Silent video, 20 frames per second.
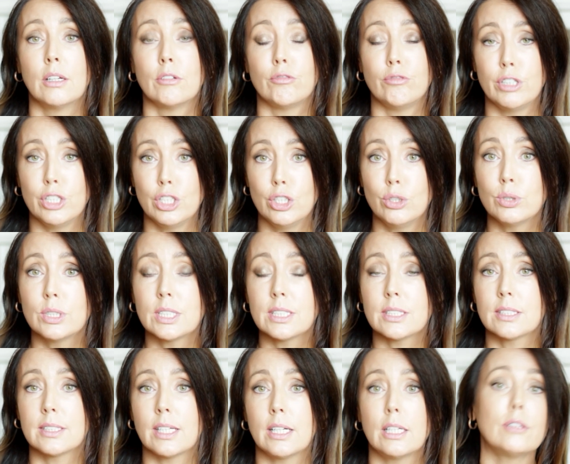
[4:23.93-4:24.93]
renews
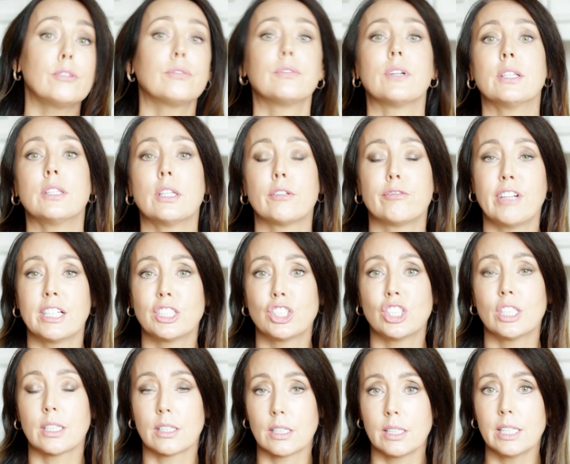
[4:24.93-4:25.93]
itself and the
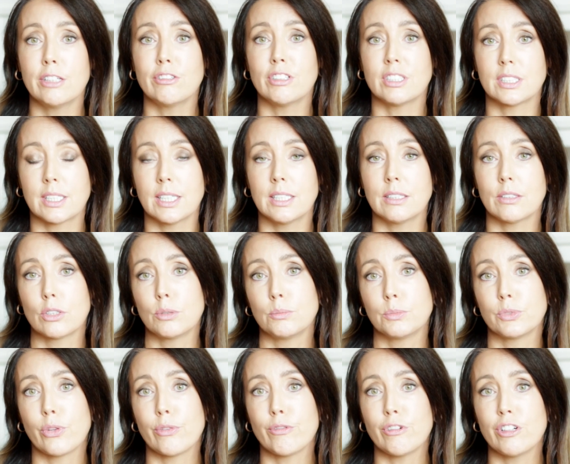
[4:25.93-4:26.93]
fresher, clearer skin
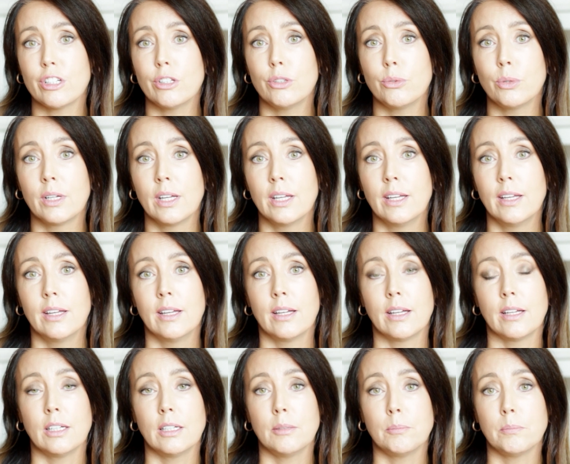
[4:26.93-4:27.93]
comes through.
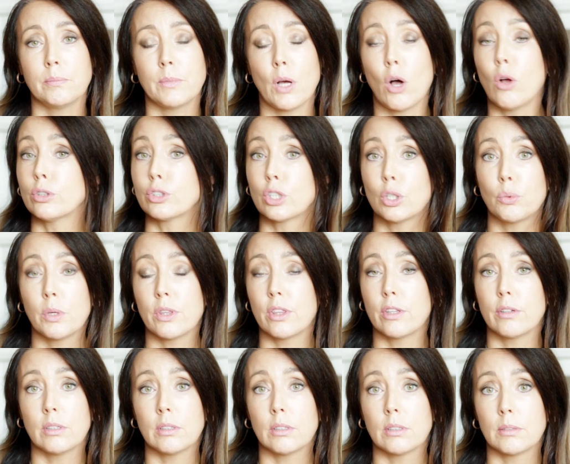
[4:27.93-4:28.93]
Also with
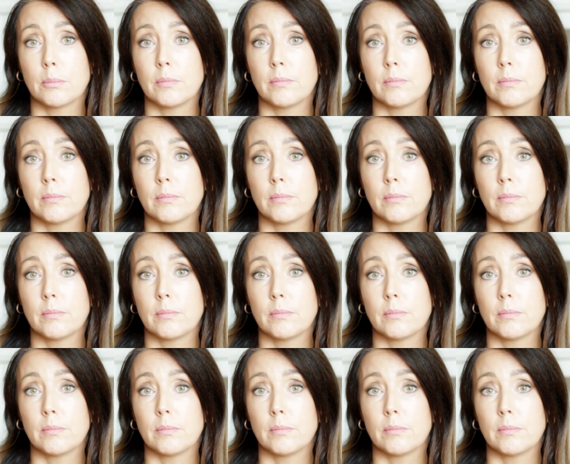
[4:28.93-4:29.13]
the